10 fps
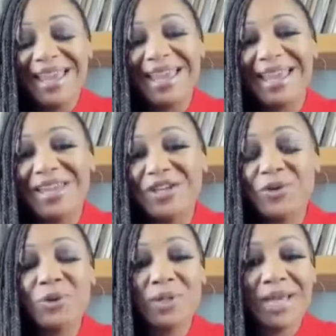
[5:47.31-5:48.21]
and
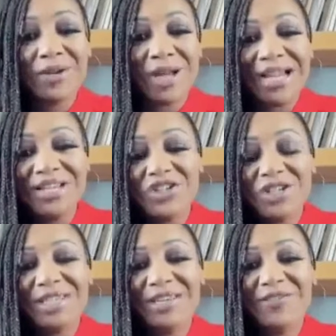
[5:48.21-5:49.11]
you're doing that on
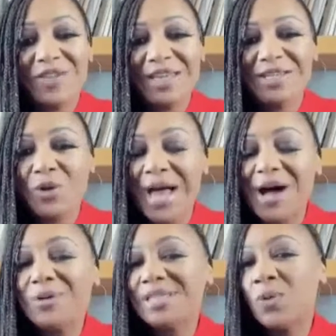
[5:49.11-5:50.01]
IGTV. So
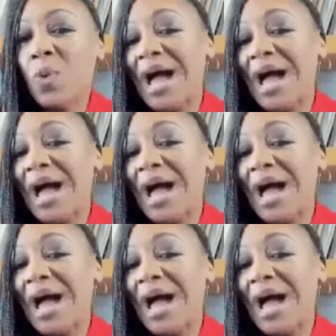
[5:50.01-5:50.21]
how is it?